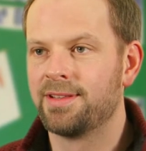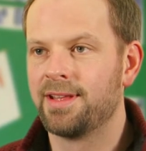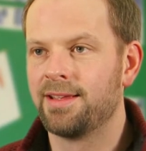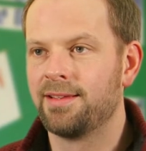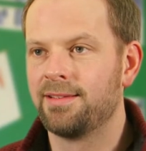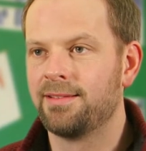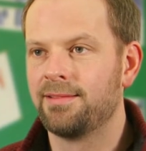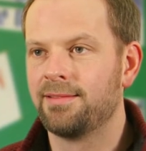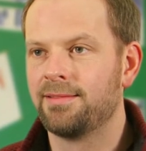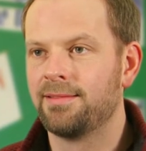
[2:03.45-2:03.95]

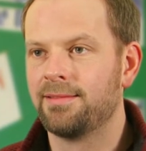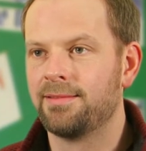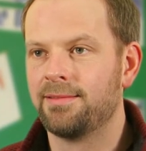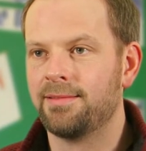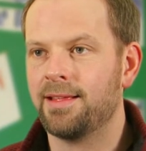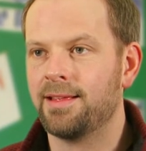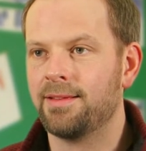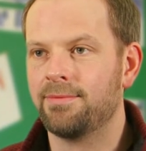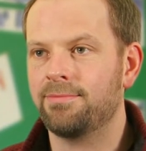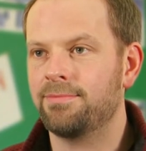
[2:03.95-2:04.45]
They,
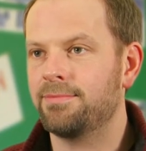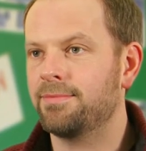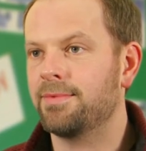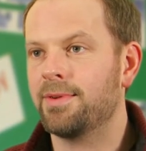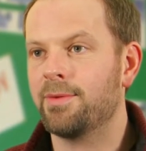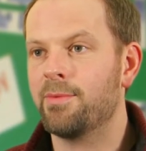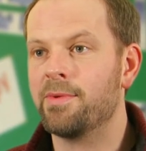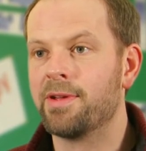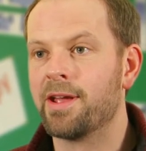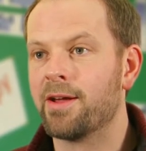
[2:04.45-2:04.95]

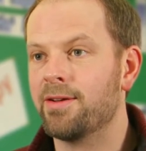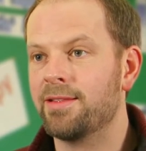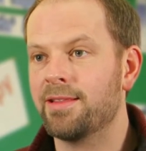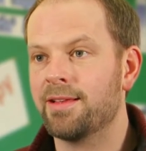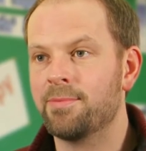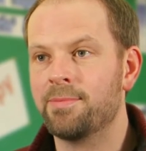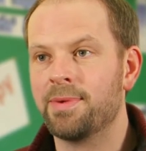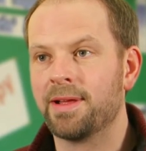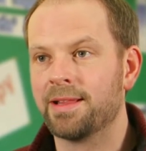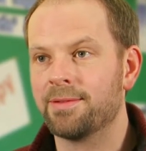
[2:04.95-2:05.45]
when we go in
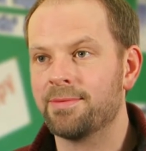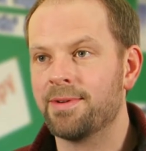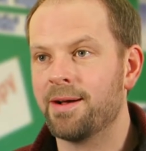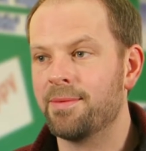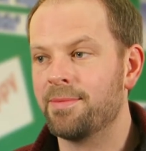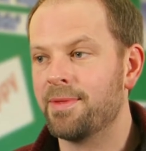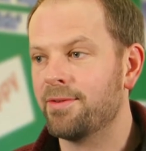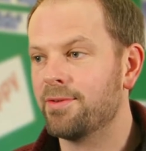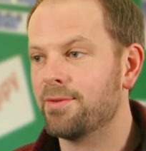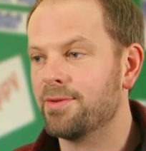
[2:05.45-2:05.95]
there and pick them
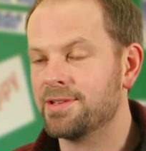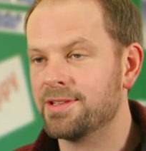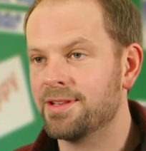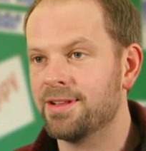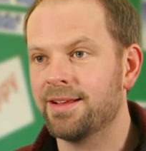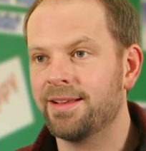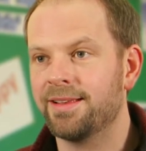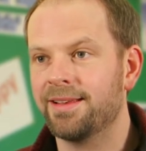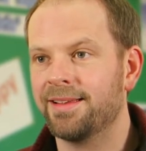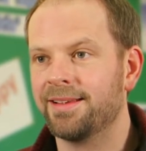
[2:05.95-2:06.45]
up, they're always
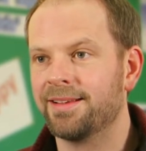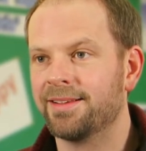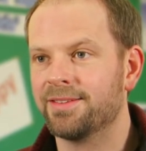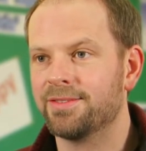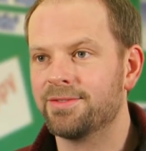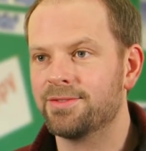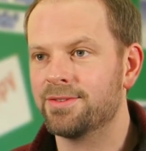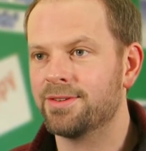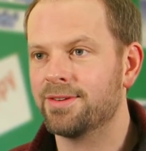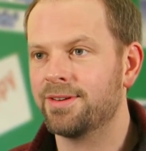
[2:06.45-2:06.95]
learning
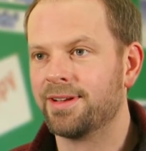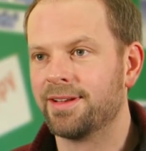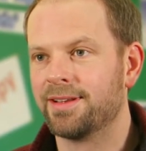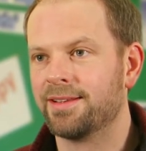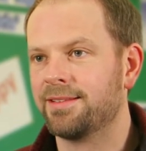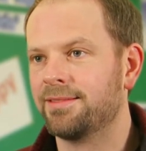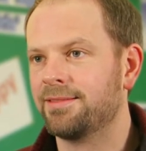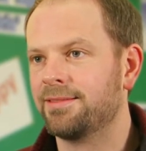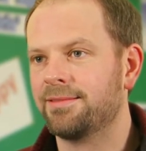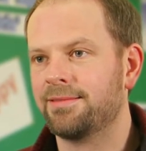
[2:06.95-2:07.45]
and drawing
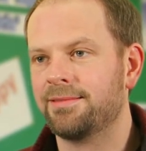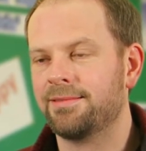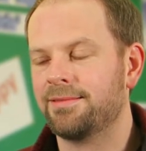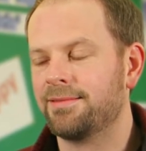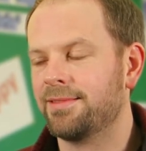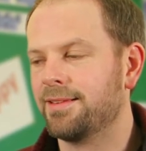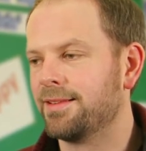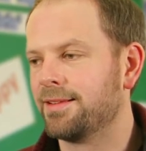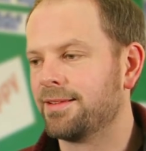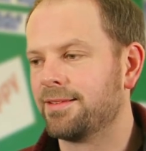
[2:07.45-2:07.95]
and,
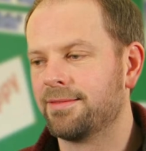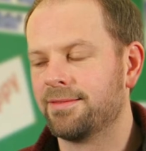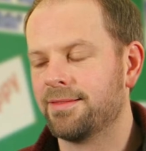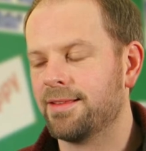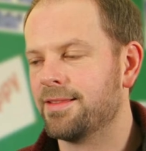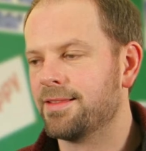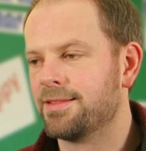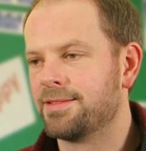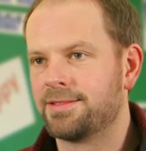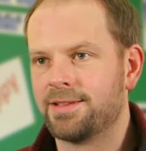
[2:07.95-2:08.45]
and, the,
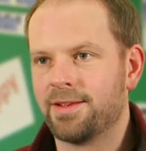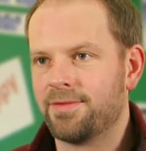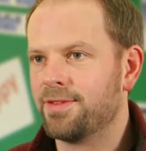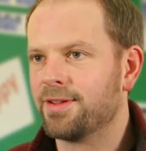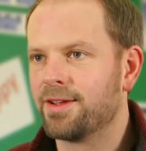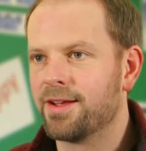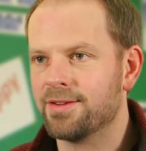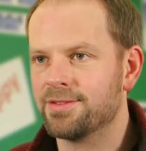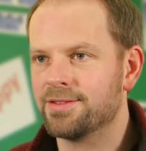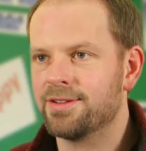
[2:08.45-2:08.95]
and the stuff
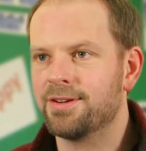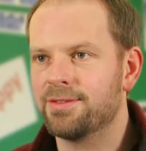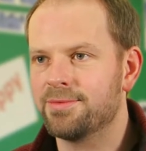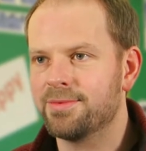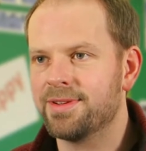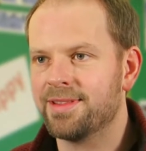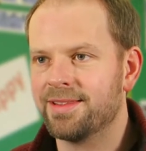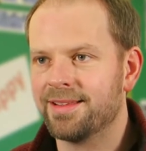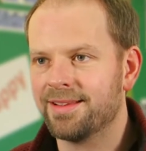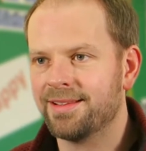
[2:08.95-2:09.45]
that goes along
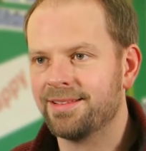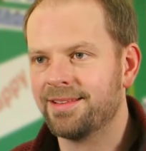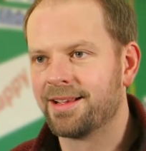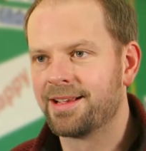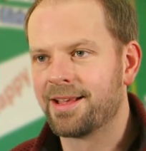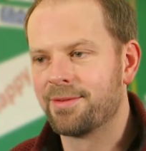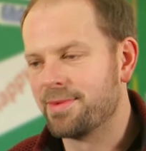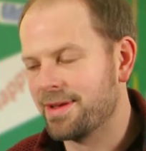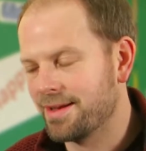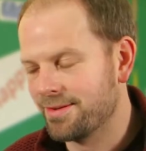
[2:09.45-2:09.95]
with it, and they're
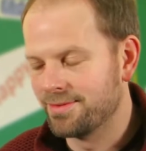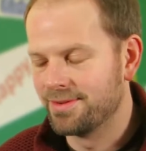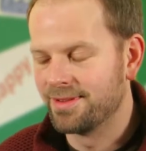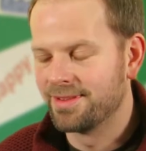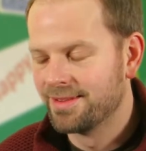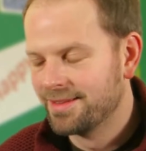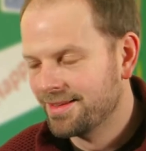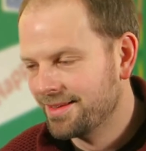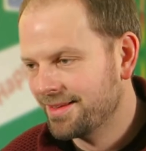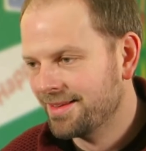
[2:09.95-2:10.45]
coming out
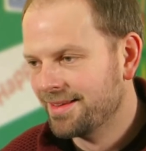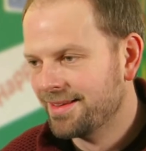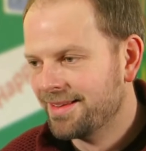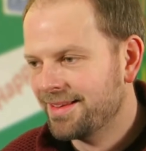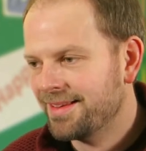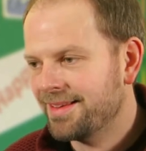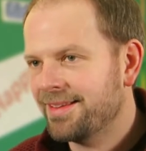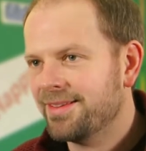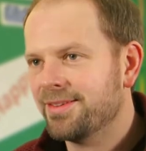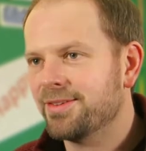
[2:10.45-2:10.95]
with
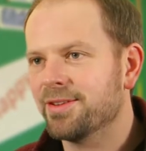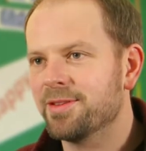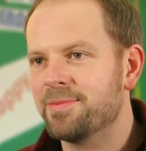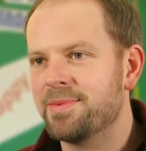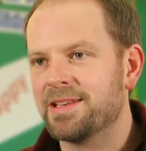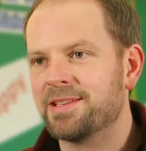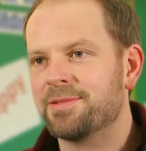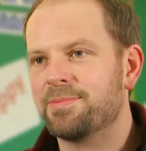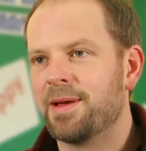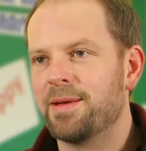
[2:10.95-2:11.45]
all the
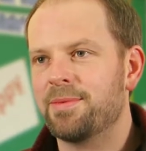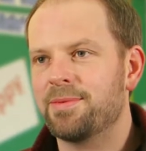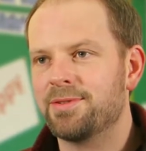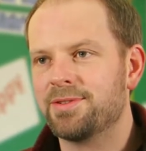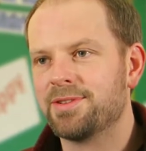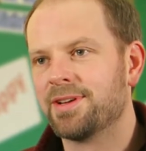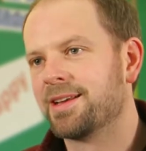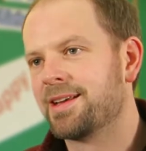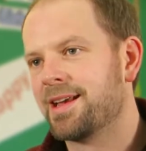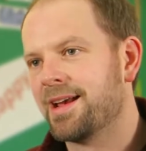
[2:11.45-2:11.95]
bits of paper
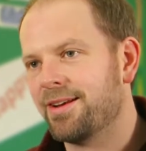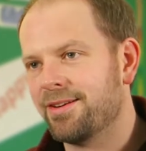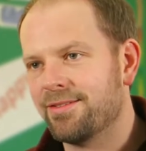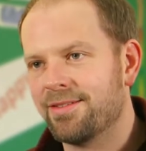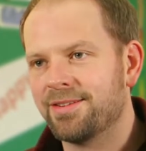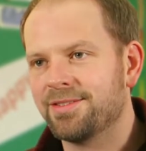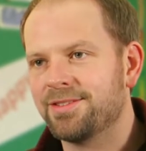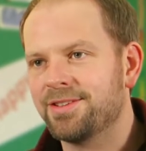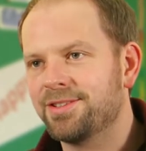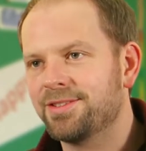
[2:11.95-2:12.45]
which I carry
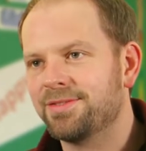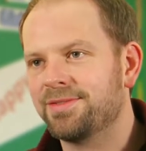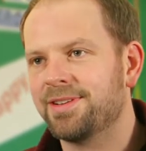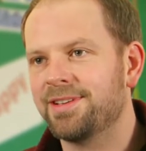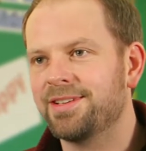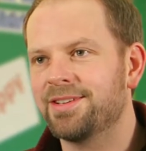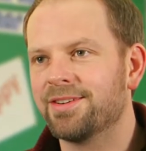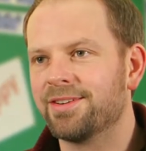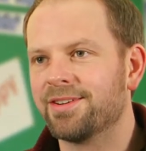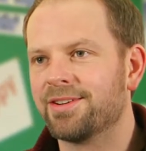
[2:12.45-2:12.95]
around
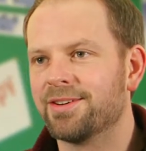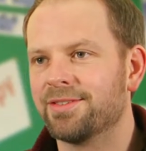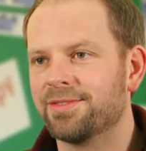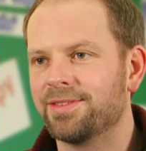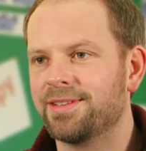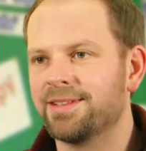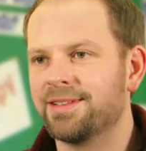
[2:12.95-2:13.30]
dutifully during coffee